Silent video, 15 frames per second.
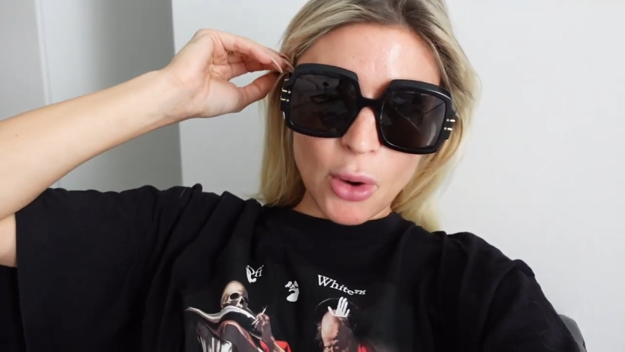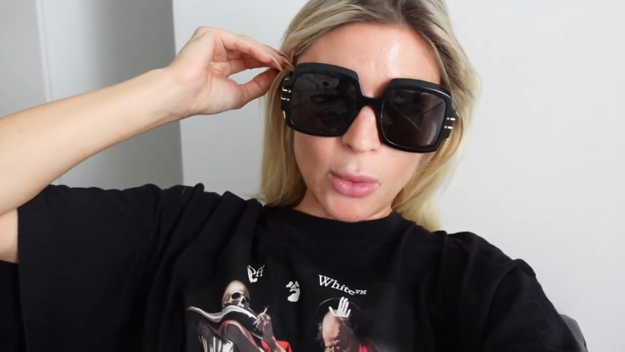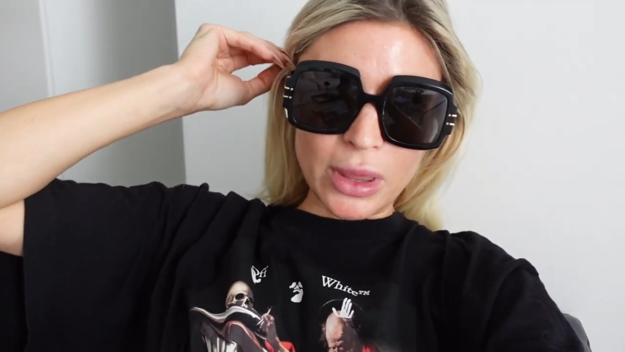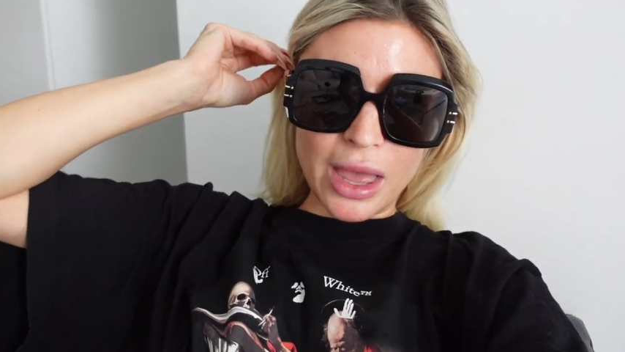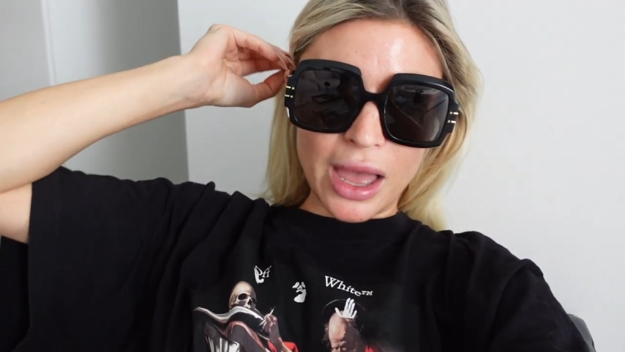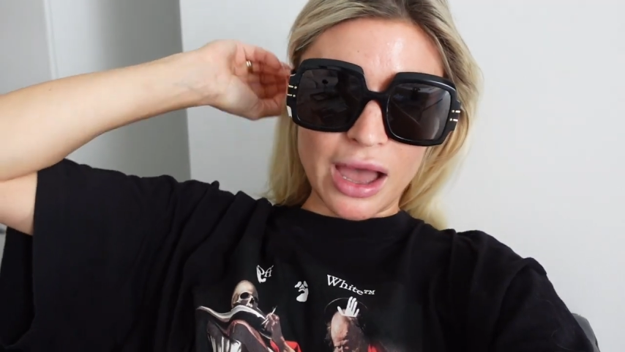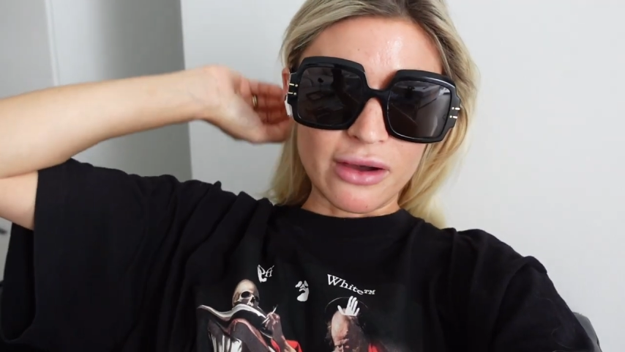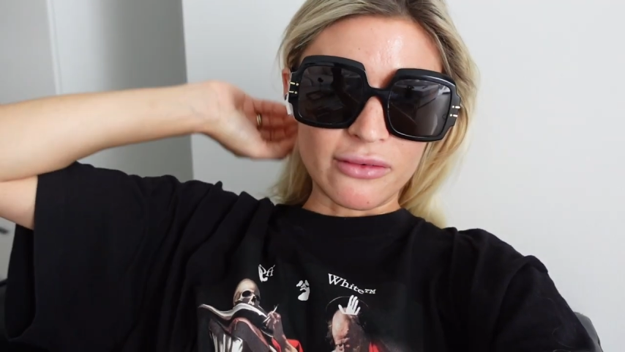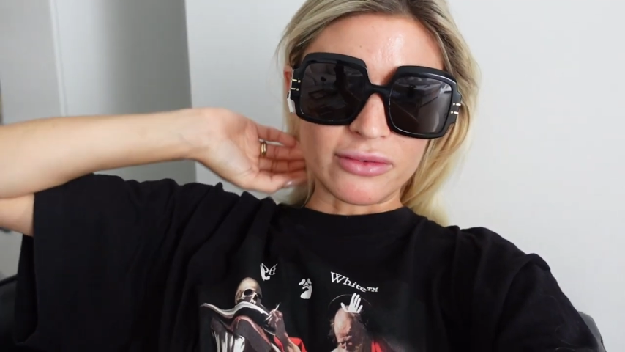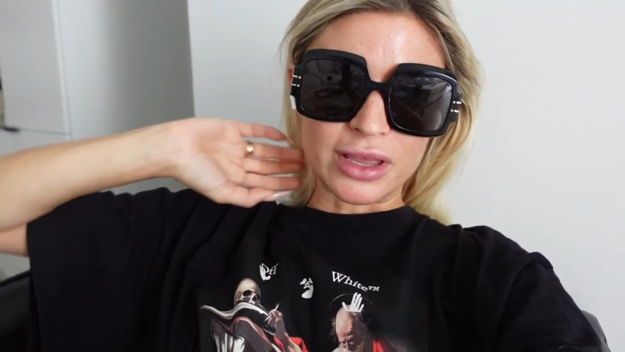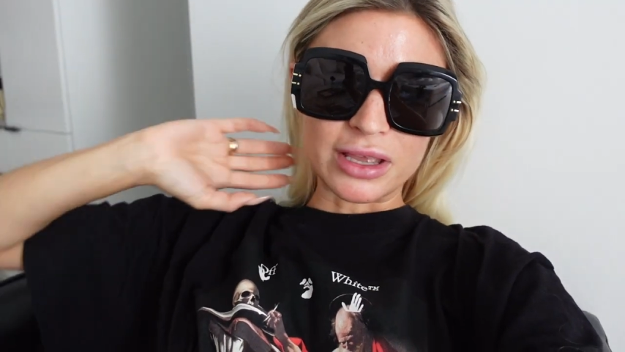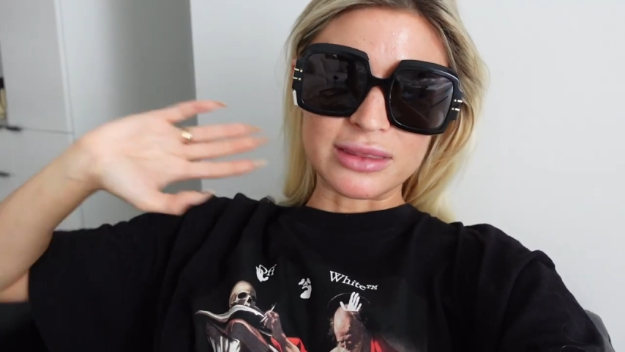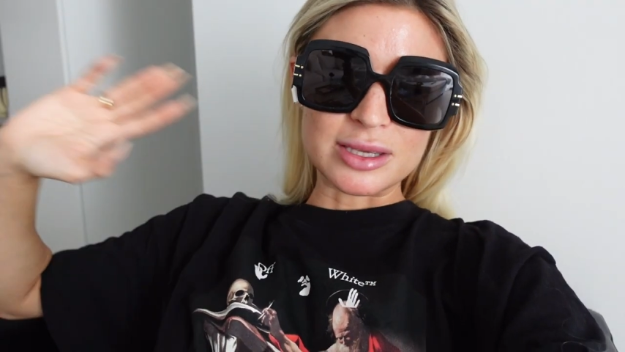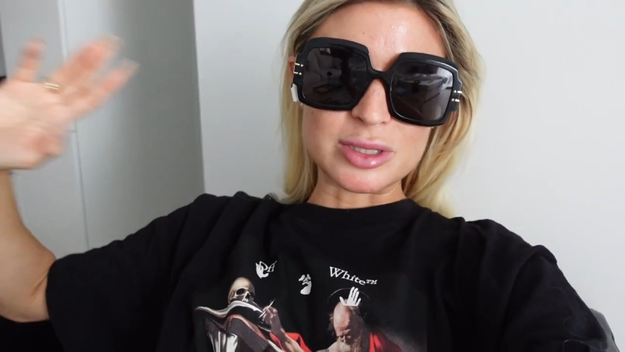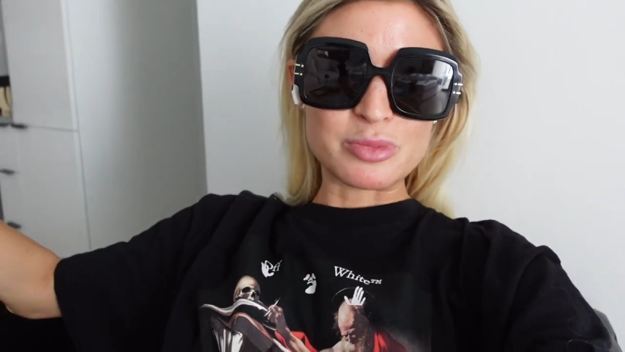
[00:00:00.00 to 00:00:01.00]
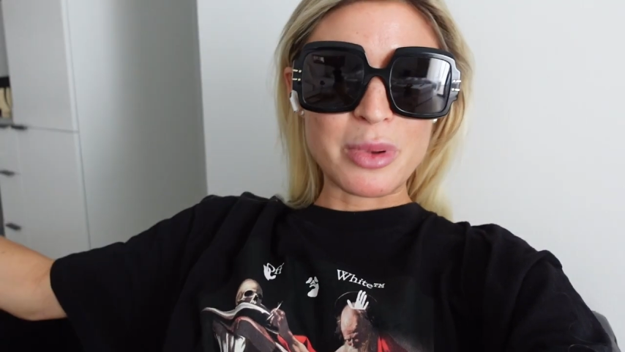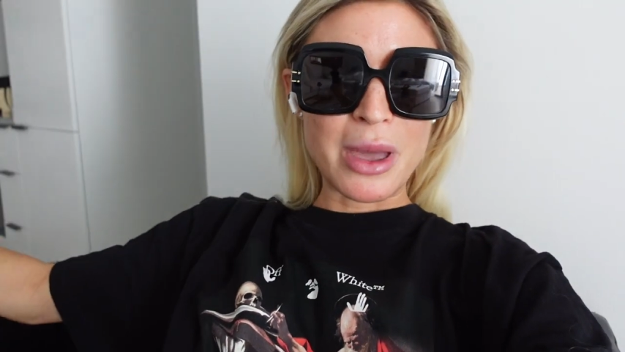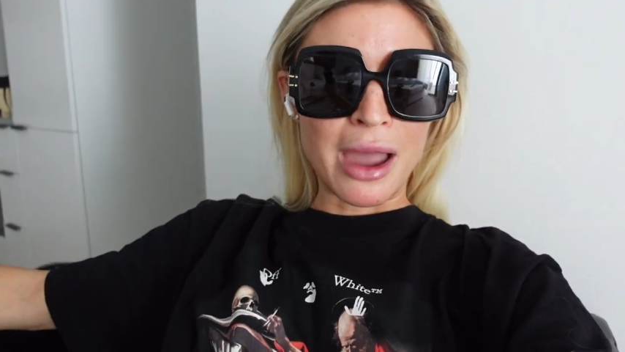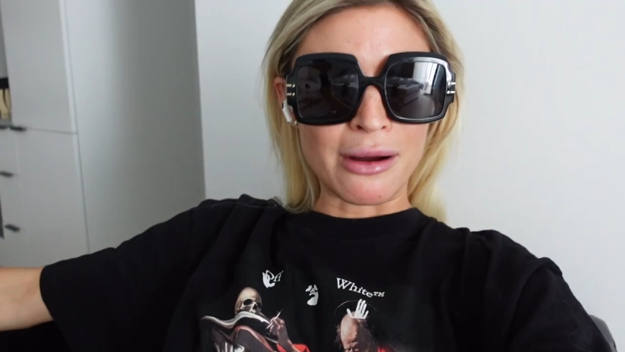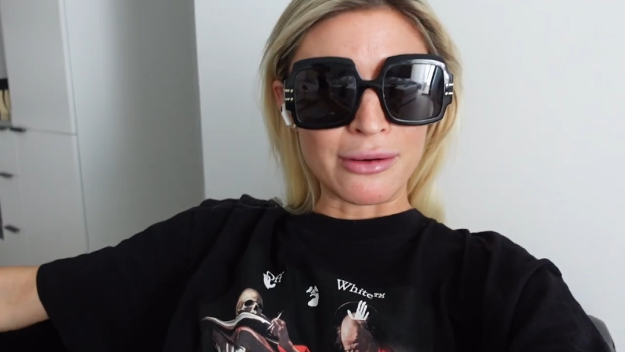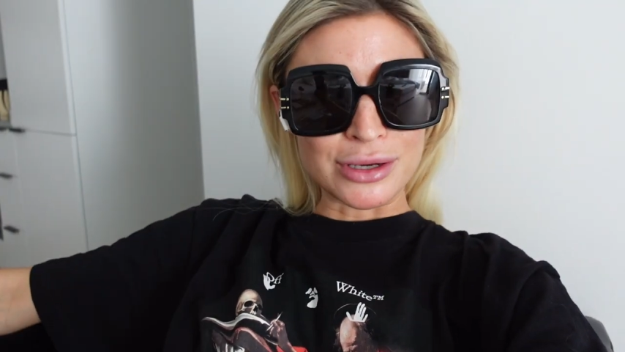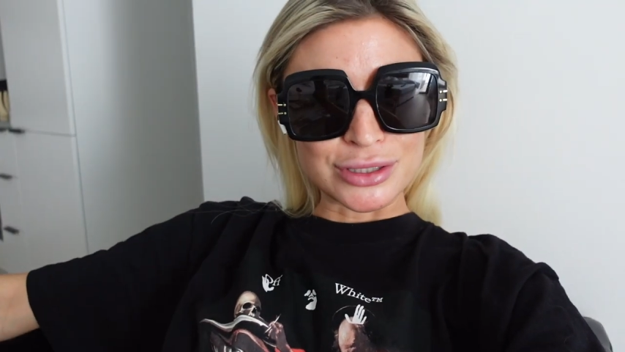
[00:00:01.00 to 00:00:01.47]
we have like these
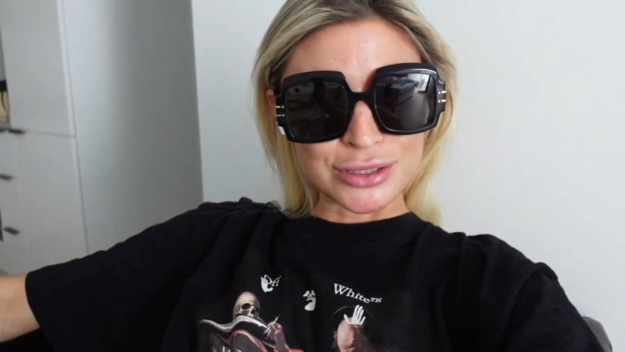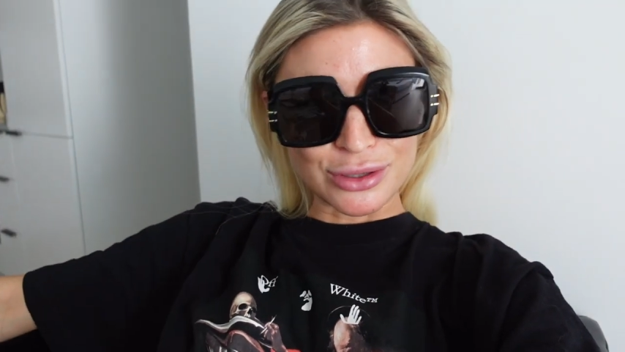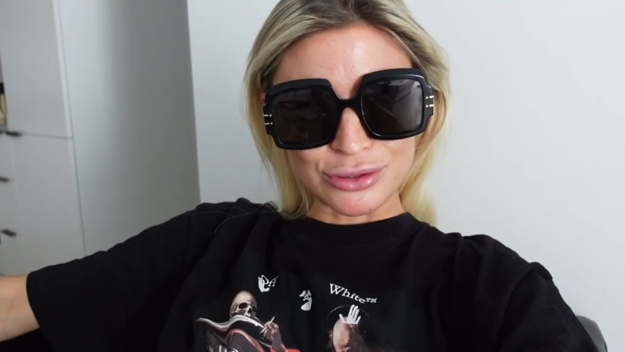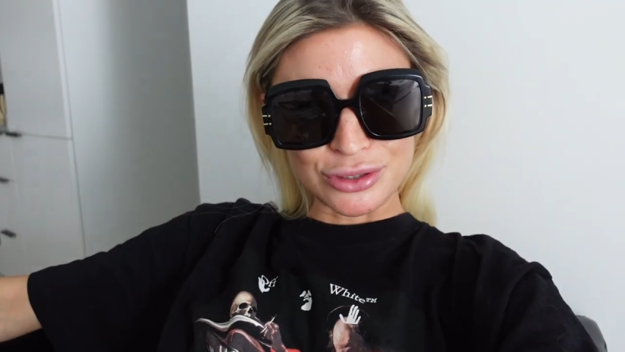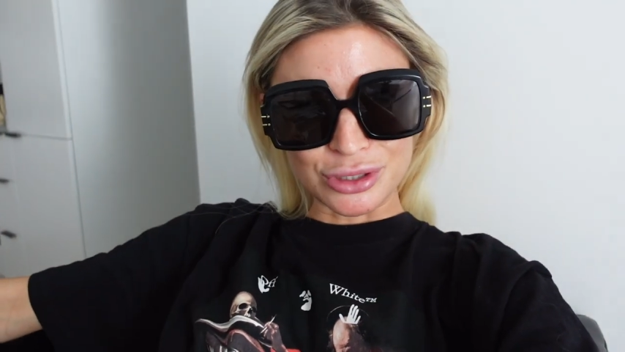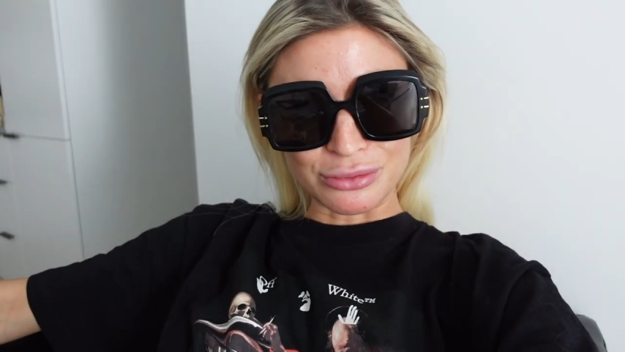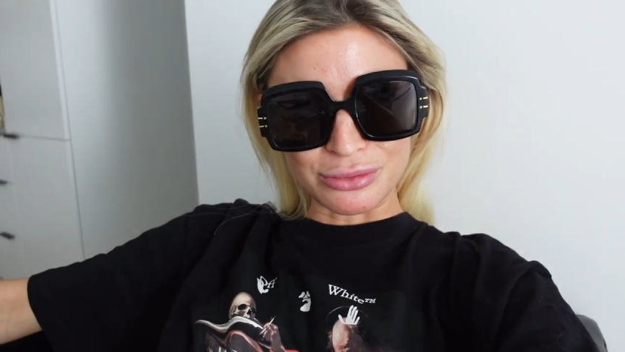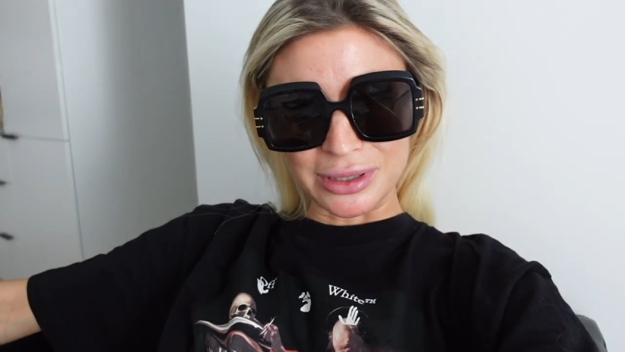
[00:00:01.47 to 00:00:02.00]
parasocial